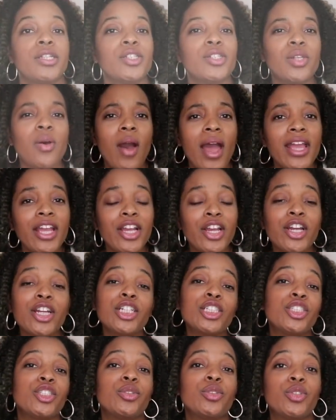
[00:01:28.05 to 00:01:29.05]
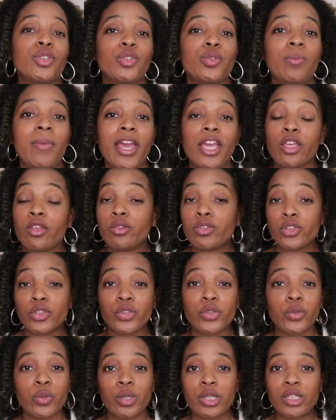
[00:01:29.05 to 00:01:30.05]
So I encourage you to make
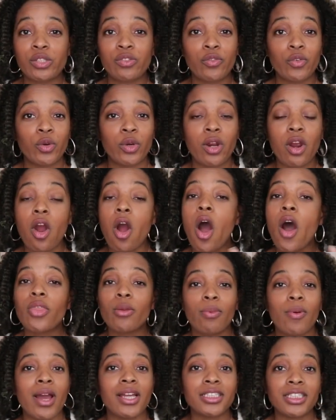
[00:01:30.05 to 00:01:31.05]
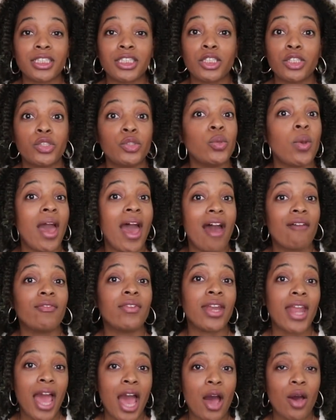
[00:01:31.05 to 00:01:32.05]
user stories for all the projects that you
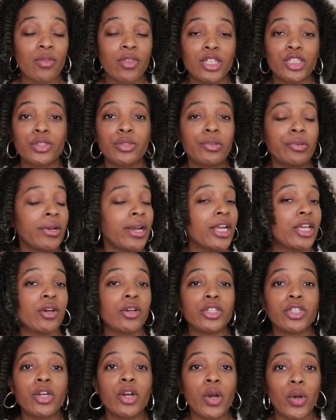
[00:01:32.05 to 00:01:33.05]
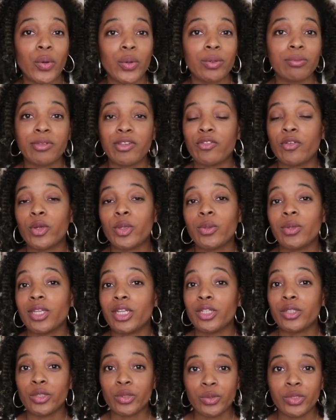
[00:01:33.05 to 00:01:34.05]
have now that you're creating on your own before you
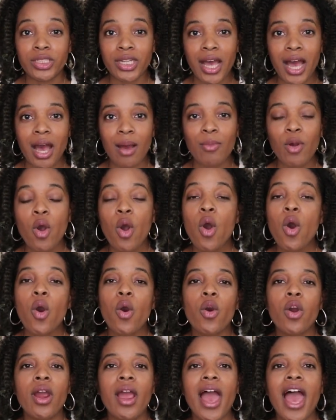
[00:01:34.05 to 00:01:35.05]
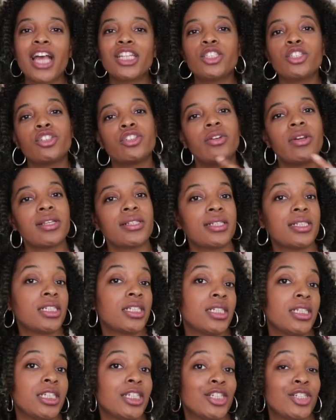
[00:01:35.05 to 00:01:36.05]
get a new job or as you're
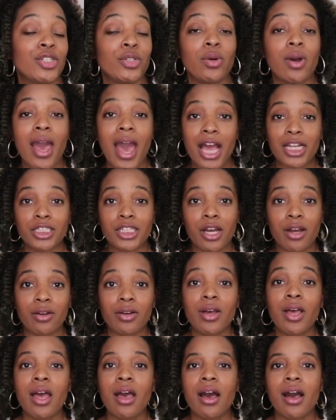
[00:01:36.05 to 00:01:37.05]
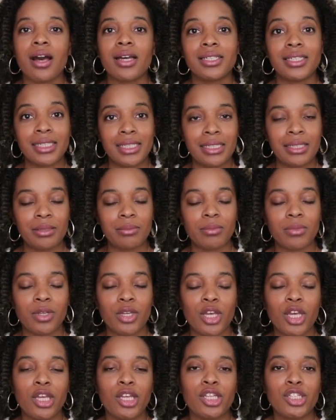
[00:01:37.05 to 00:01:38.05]
transitioning into an agile team.
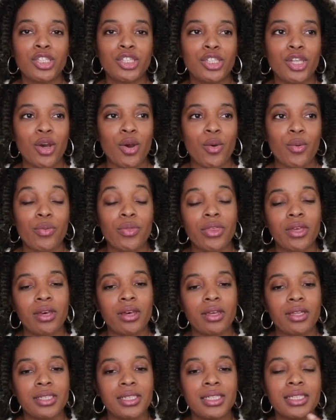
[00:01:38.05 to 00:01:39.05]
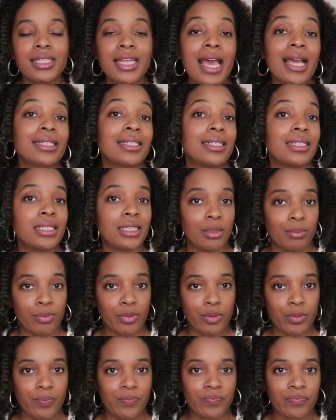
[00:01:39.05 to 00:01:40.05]
So the syntax is
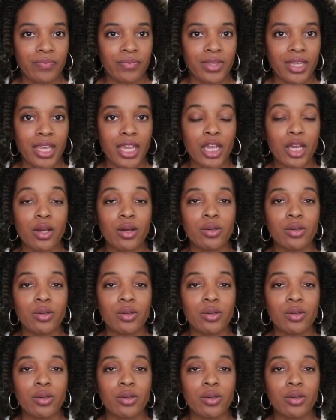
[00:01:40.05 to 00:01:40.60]
simple. It